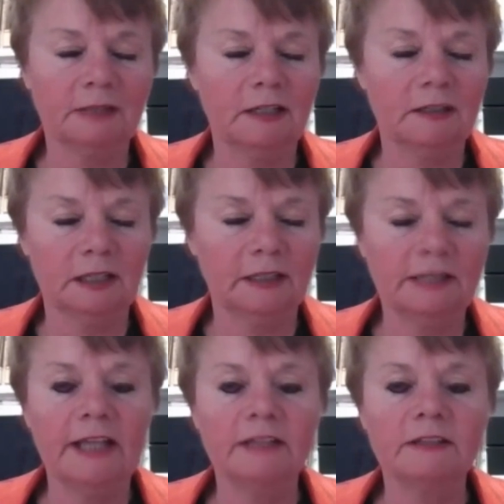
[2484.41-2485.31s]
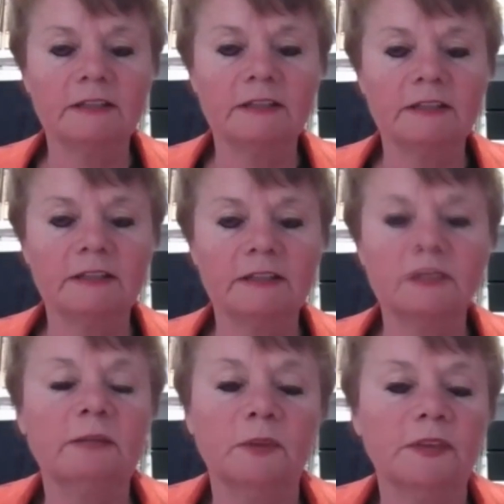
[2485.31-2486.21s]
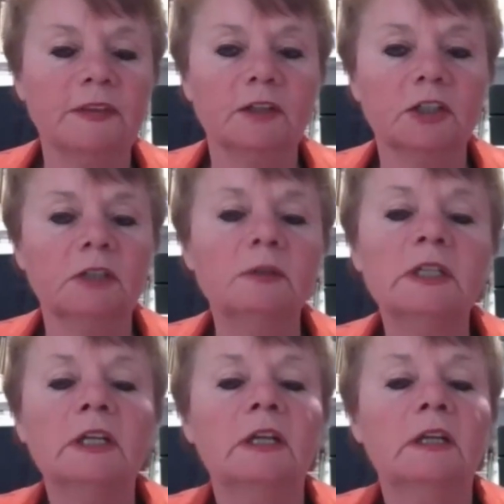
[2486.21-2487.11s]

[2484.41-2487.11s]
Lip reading: a date, right, right within the code.